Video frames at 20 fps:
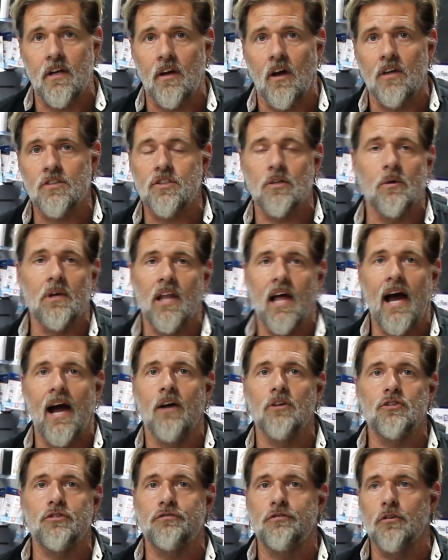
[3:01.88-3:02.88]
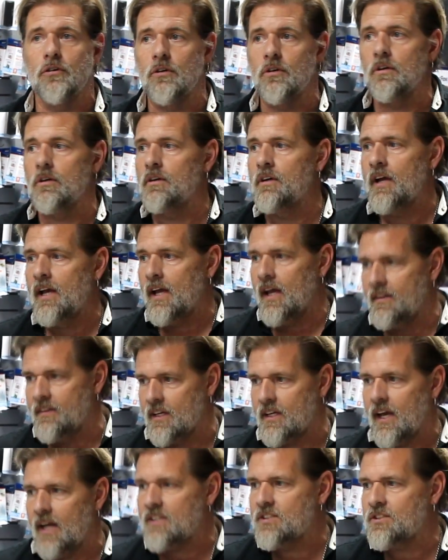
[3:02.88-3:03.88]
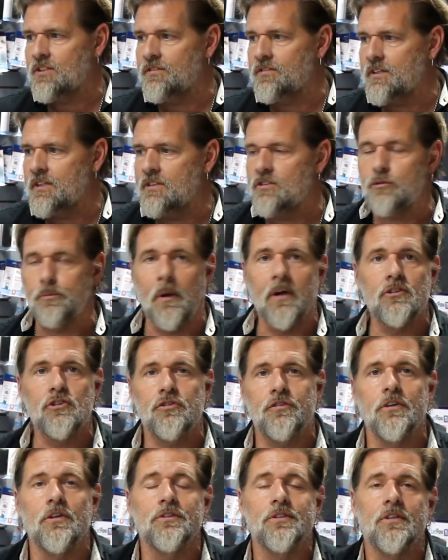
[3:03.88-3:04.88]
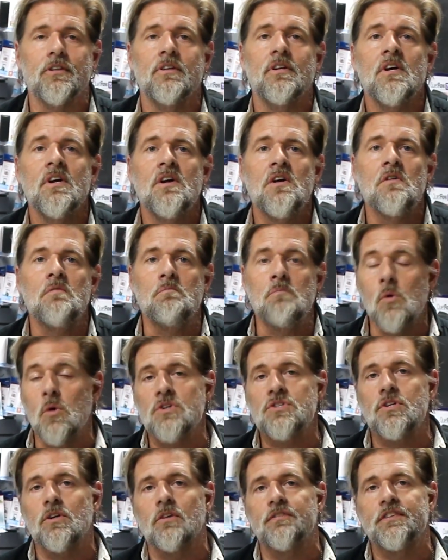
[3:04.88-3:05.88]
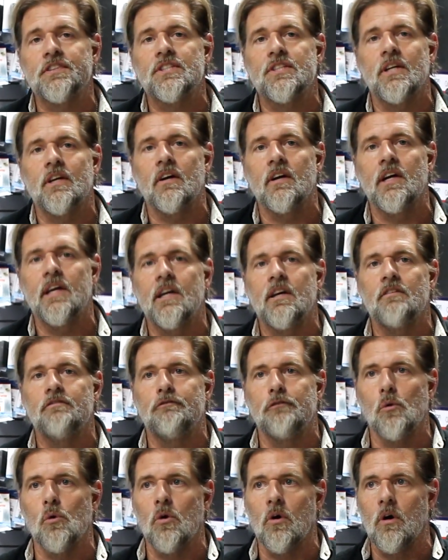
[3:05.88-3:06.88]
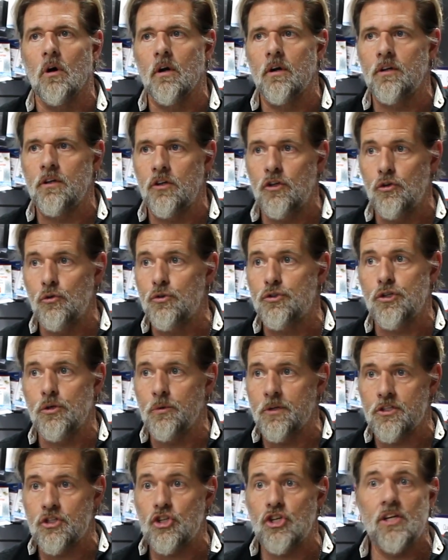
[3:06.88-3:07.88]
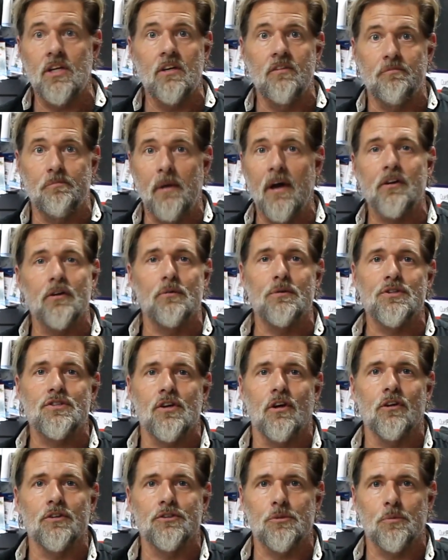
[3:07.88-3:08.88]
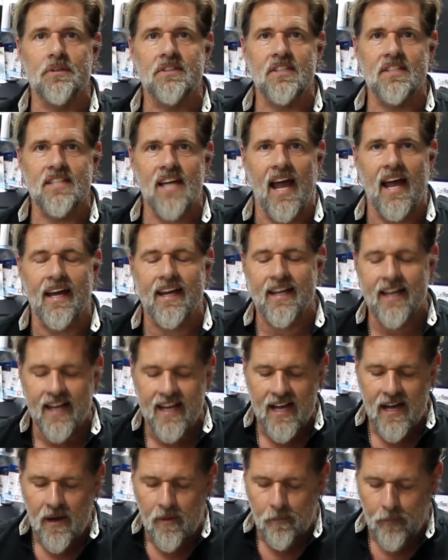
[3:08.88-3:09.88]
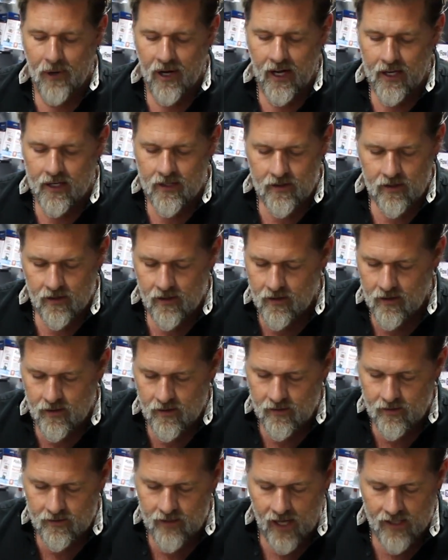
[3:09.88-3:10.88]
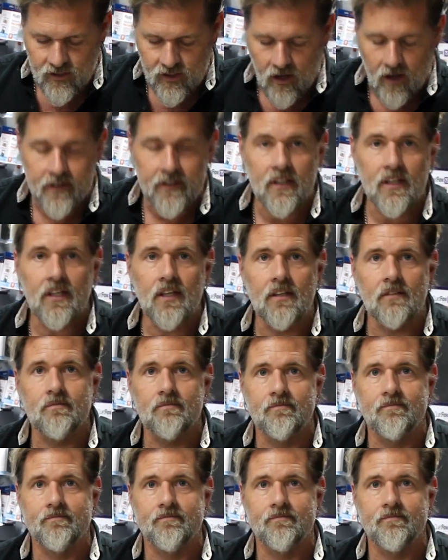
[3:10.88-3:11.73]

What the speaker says: It also allows for, in the case of the sponge filter, more surface area for you to achieve better results with the tank. But that's all you need.